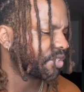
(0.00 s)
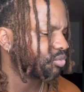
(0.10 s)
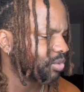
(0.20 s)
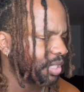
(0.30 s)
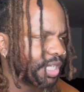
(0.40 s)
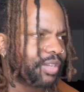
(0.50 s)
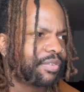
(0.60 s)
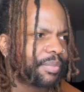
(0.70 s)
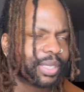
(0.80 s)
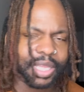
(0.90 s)
really
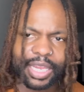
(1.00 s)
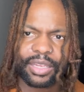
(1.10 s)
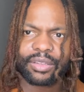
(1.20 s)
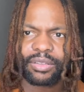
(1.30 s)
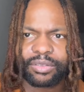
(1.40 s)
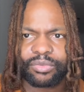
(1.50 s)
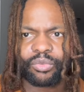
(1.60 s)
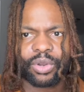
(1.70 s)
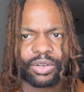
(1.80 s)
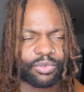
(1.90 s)
giving me like
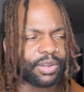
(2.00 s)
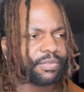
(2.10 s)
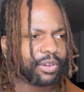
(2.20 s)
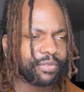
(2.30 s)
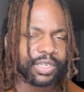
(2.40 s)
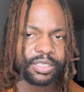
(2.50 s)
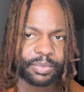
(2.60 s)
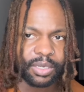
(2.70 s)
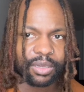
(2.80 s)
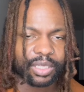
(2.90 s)
what Red Velvet has
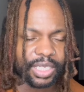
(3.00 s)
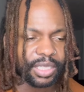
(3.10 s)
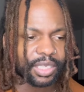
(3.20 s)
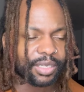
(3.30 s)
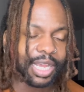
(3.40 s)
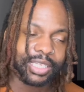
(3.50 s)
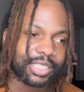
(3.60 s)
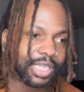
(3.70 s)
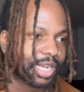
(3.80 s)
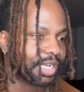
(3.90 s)
been on lately. Not
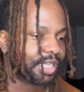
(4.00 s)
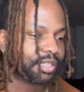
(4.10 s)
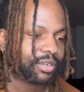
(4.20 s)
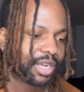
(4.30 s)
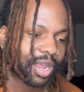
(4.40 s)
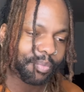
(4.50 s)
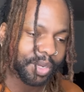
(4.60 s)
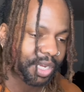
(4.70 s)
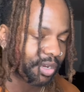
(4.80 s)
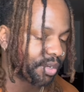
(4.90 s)
saying that they're
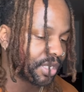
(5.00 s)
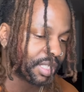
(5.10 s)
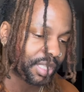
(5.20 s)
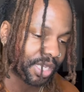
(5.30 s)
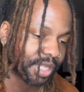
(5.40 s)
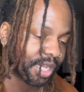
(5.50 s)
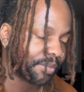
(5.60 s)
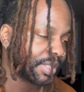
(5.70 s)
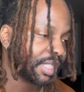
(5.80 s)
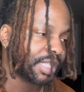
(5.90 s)
copying or anything like that.
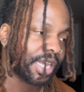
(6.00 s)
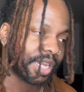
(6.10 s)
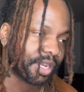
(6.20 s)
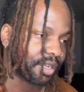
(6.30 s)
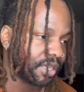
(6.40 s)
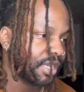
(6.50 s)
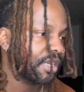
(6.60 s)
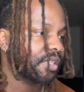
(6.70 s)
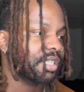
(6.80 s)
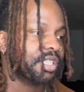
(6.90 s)
I'm just saying
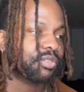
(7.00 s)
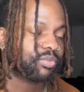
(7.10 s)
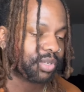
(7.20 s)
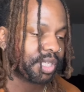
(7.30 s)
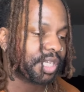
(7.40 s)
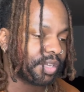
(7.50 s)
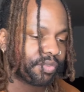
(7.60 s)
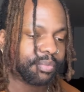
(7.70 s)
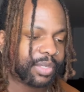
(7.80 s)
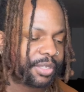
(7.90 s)
this is really
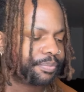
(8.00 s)
giving me,